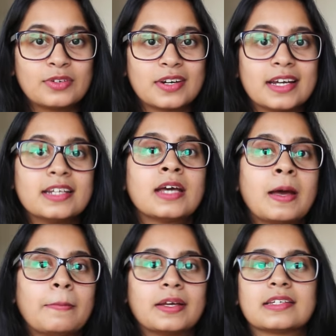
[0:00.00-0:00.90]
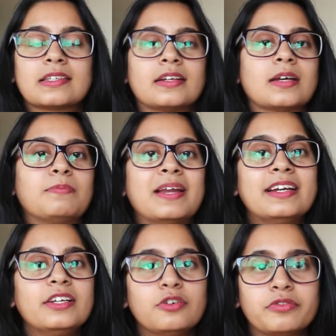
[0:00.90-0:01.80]
right? Because there are
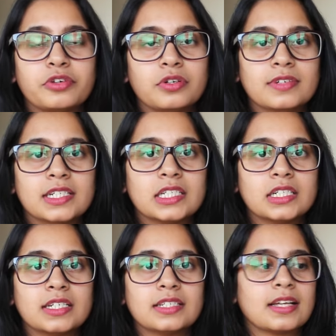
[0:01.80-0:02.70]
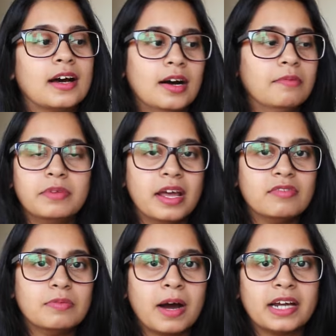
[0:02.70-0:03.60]
plenty of universities,
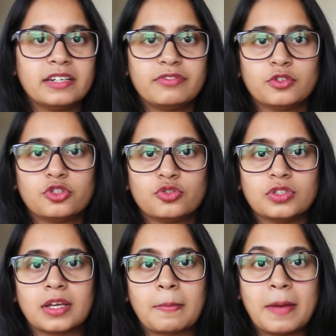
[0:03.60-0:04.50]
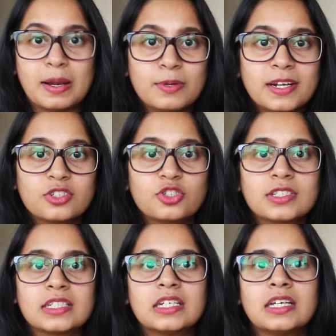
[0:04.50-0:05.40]
never mind if you're choosing Melbourne as your
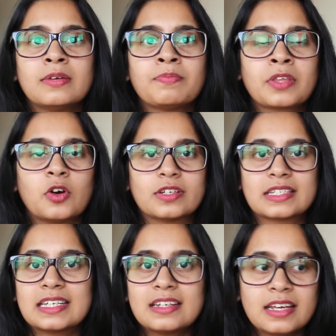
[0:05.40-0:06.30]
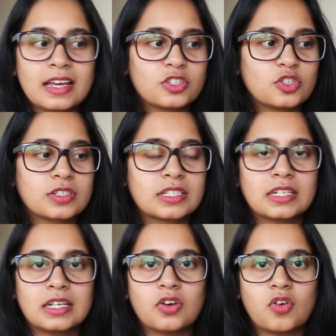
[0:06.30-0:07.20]
city or Sydney as your
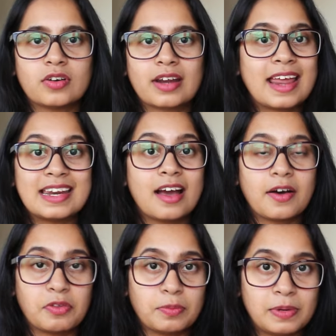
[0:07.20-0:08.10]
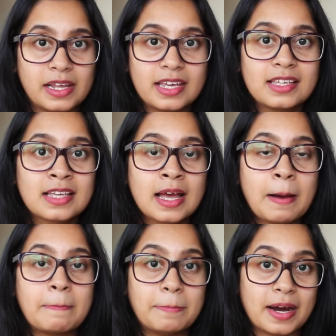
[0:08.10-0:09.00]
city or any other place,
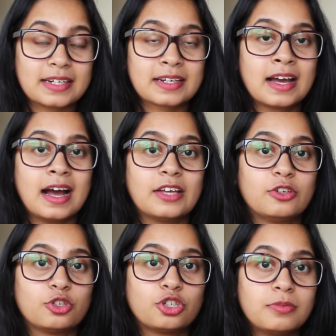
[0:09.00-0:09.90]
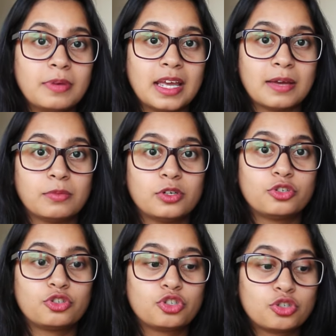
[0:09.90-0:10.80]
but you should be able
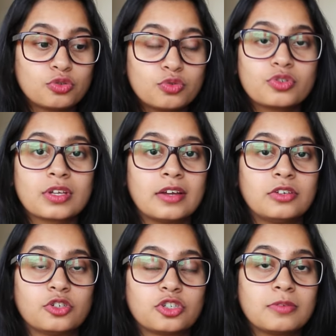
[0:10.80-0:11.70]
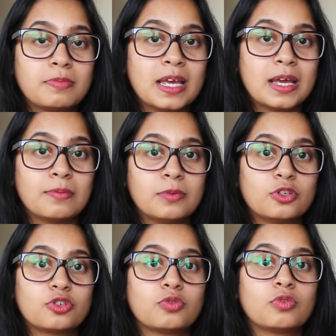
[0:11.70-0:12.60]
to choose, you should be
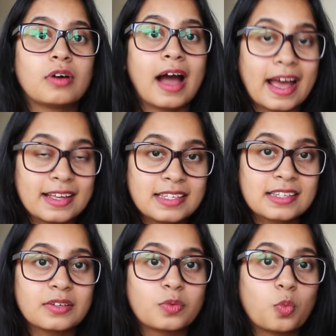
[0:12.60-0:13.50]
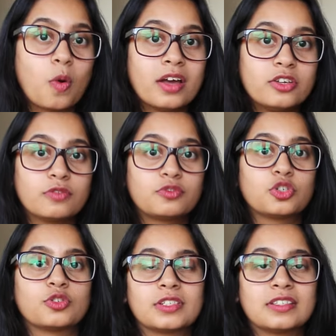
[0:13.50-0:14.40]
able to answer why you have
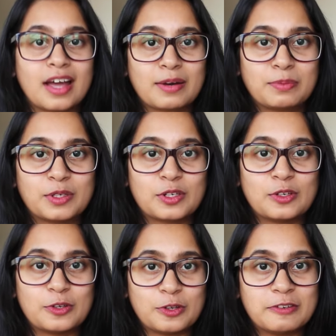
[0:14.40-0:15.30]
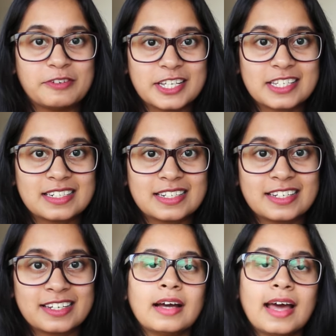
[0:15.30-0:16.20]
chosen that particular
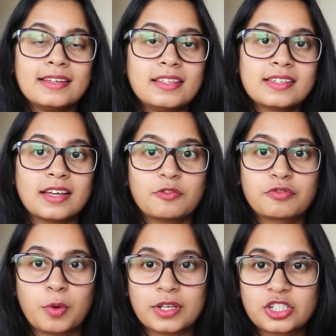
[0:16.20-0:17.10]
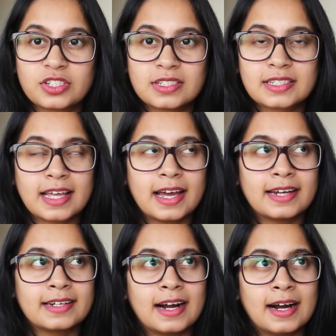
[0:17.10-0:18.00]
university. Another set of questions
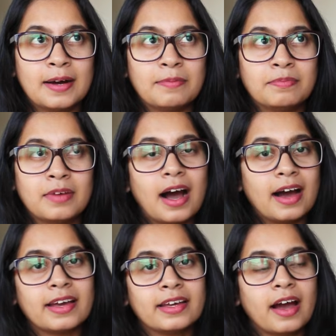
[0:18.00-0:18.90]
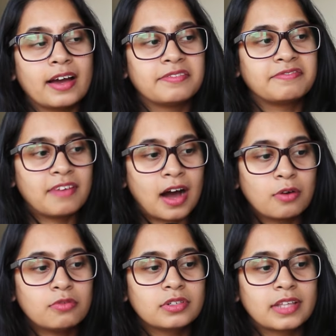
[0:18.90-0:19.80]
that I
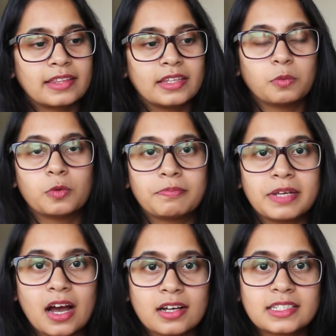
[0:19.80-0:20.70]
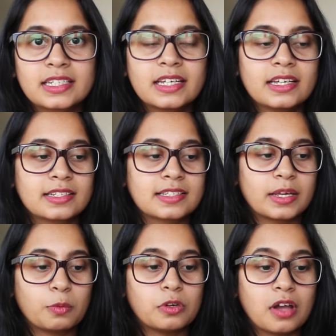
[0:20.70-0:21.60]
found that they would be asking is
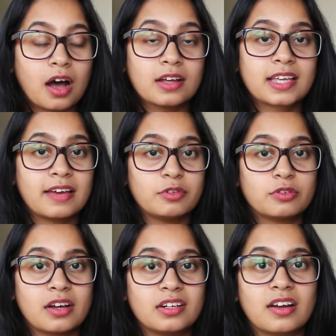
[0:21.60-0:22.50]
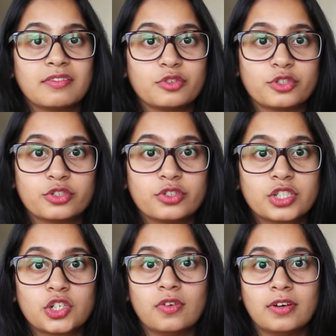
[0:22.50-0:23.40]
they will ask, have you done enough
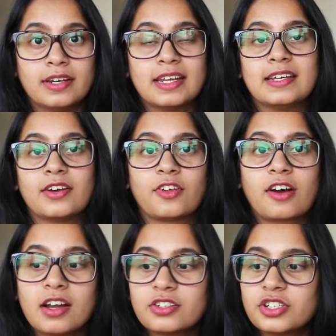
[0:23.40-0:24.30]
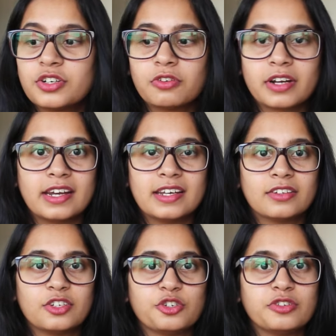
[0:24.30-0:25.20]
research on any other country or any
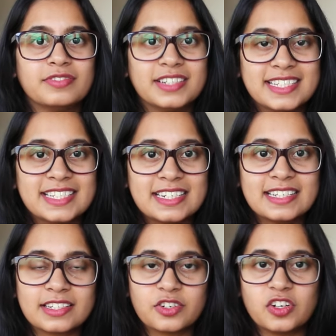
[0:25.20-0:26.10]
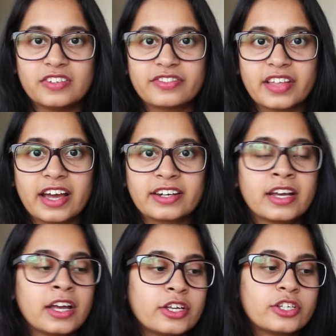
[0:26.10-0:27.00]
other universities and all of that.
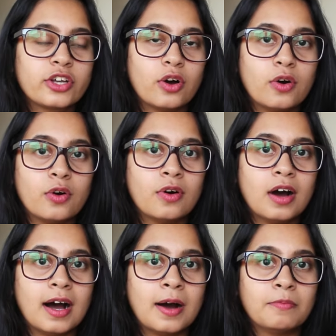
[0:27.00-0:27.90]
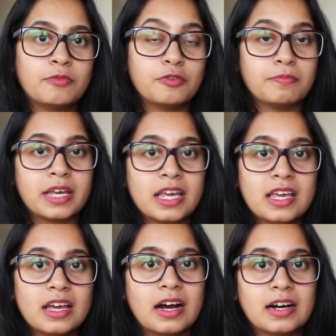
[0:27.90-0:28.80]
So for me,
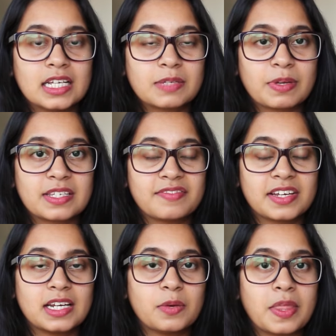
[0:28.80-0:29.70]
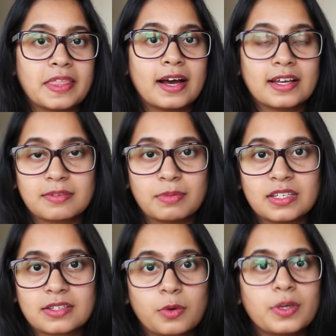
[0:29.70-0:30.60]
specifically when they asked me
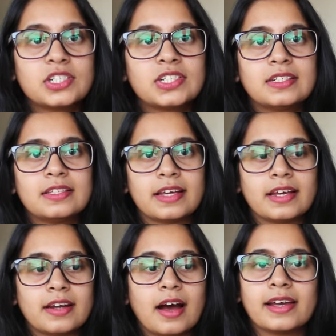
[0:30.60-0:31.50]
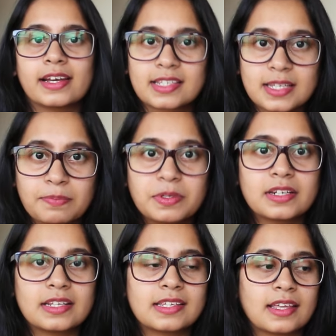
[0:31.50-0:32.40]
this question, then I
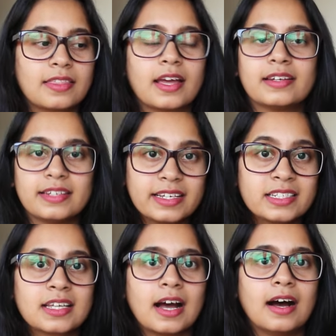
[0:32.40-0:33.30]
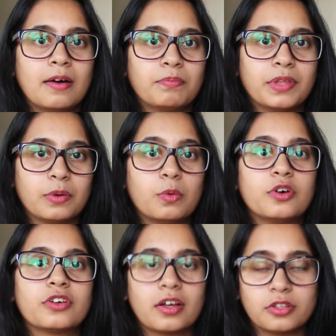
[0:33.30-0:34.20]
accepted and said that yes, there
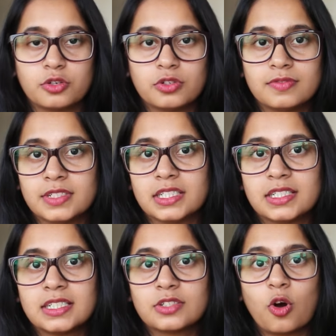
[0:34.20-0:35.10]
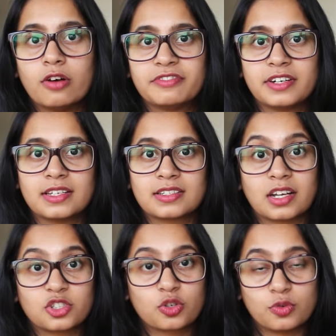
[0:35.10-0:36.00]
were other universities offering
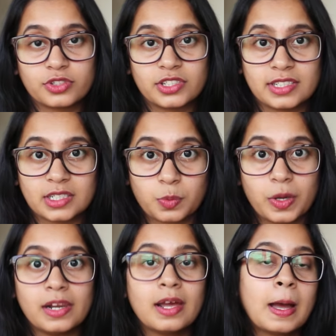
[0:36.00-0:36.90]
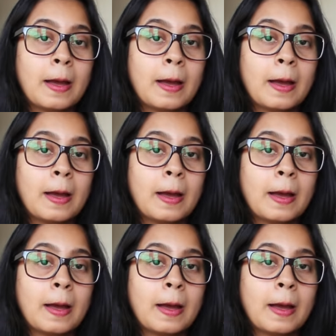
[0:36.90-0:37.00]
such courses as well.